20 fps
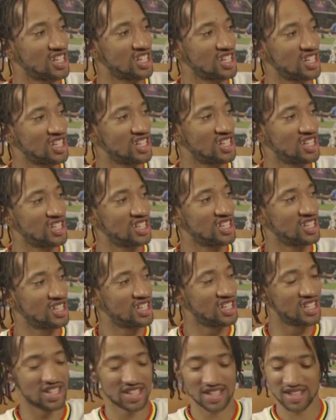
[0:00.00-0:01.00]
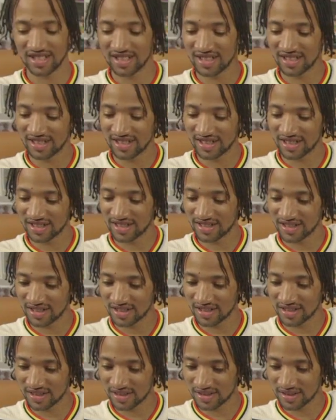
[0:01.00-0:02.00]

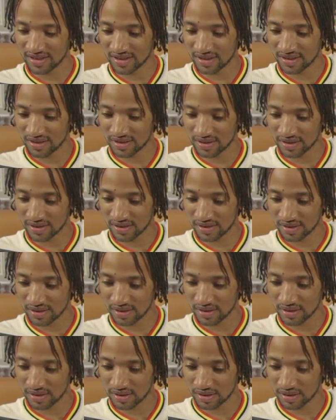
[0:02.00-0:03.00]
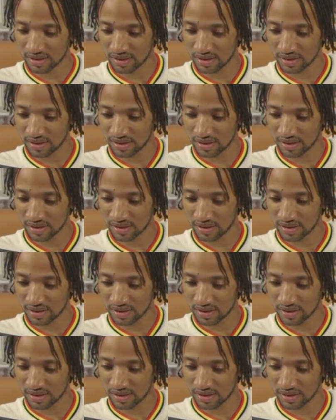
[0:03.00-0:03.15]
No words are spoken by the person on screen.